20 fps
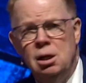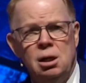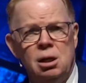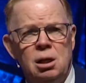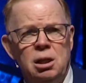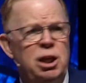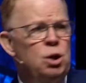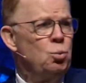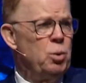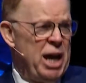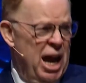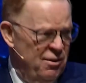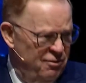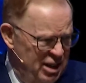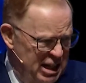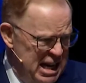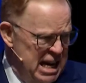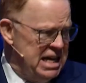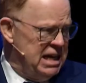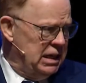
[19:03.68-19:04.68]
Then we have
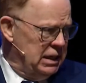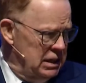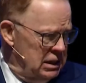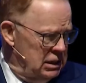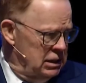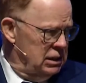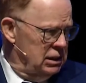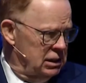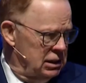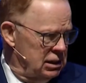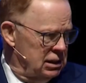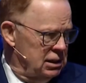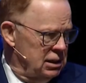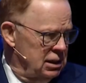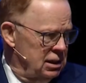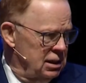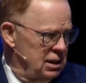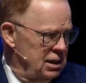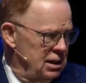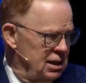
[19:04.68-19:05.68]
deacons
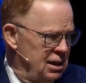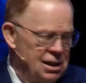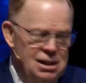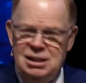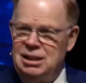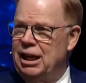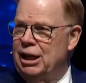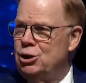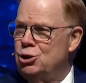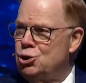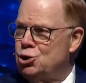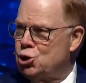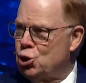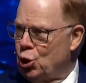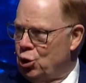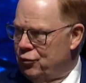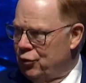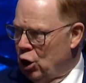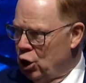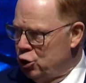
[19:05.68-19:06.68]
that
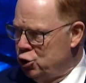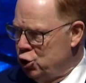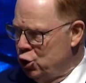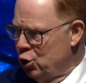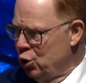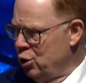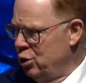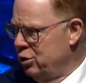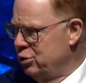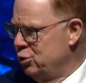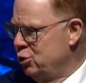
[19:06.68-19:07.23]
serve our church.